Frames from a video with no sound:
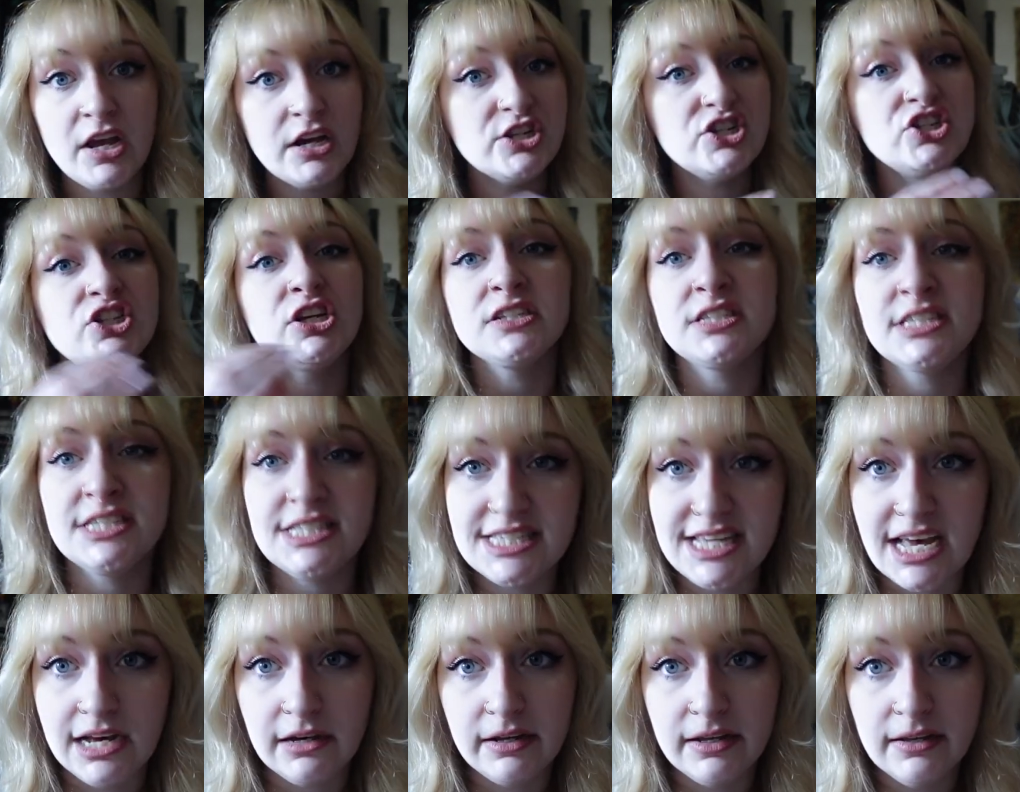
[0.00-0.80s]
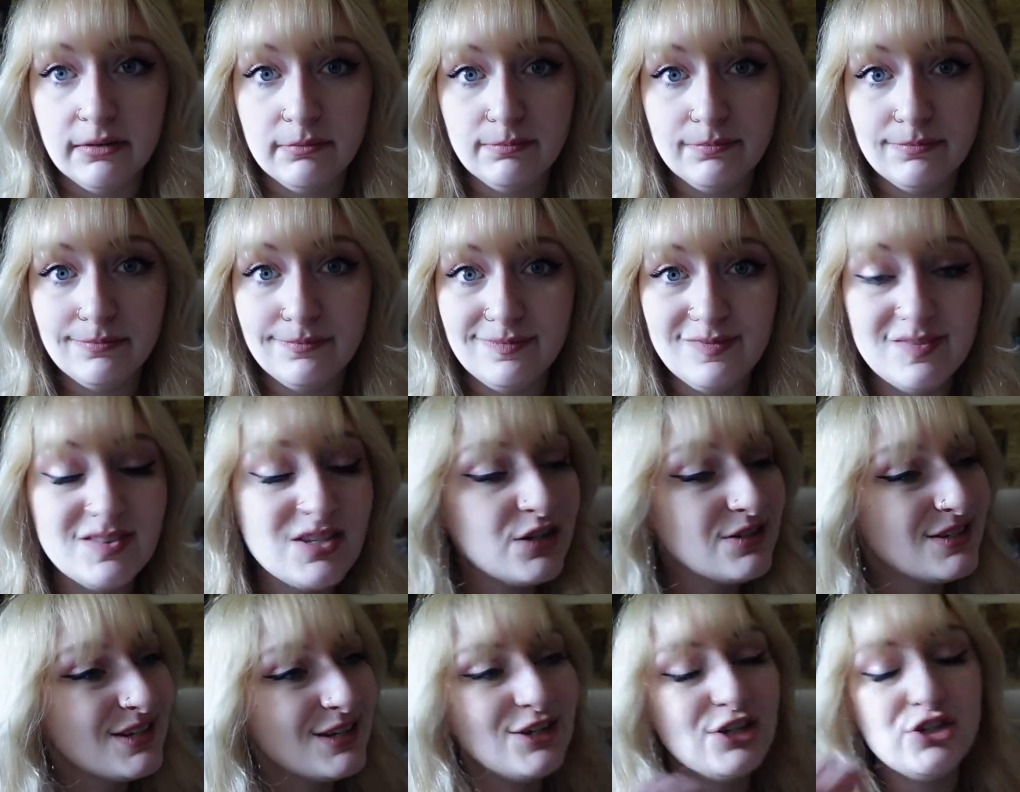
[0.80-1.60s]
doesn't sell it,
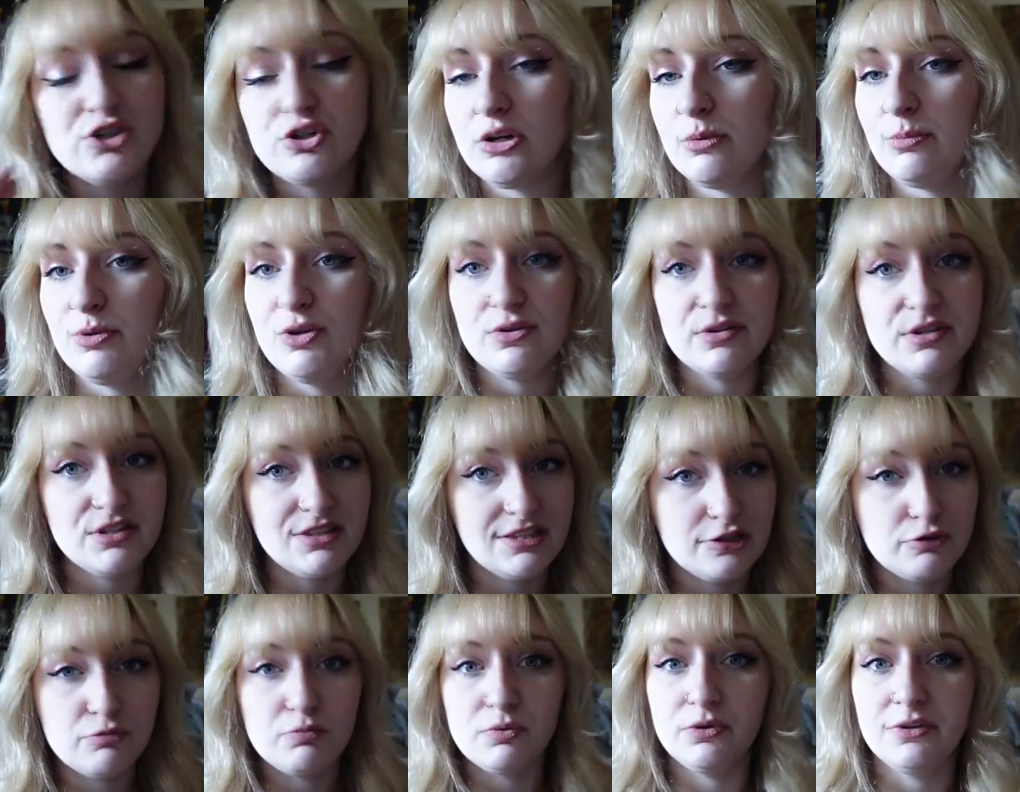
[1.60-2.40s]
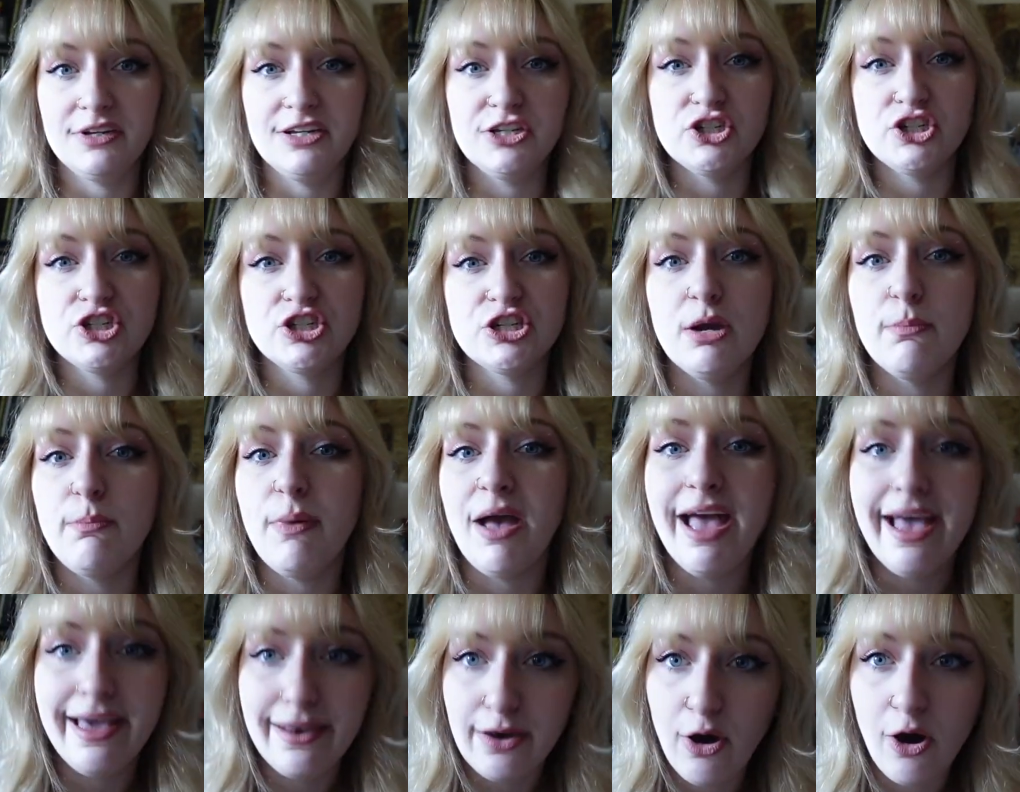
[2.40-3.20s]
doesn't contribute to this relationship
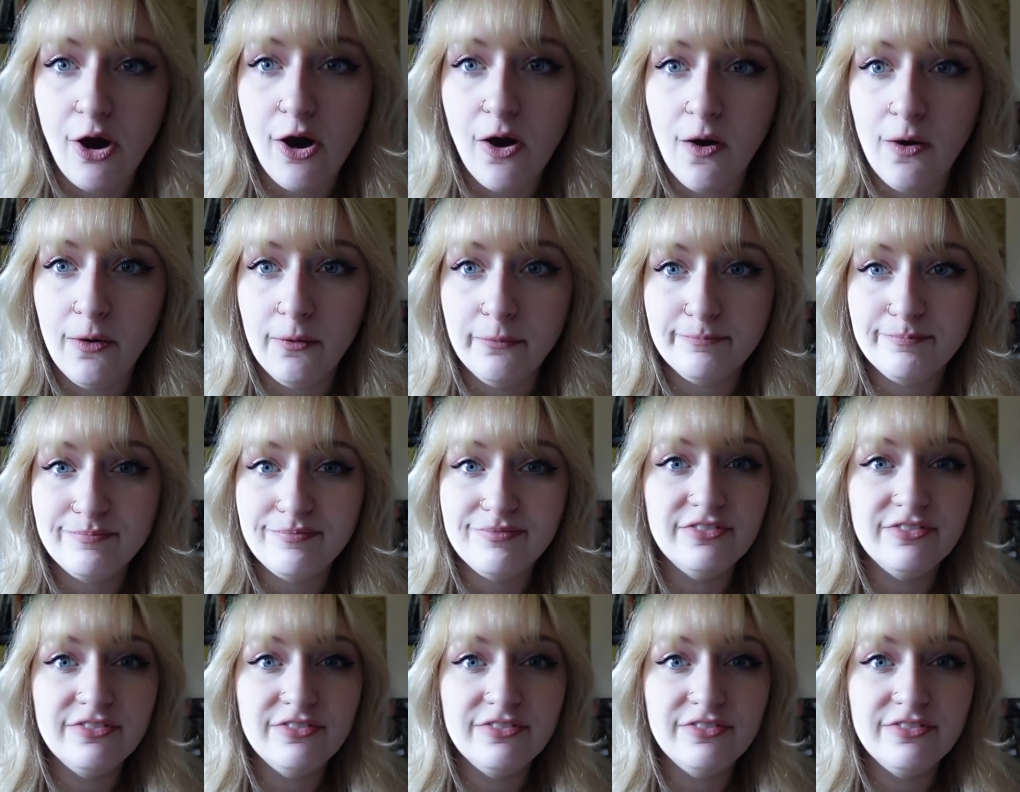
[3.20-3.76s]
at all,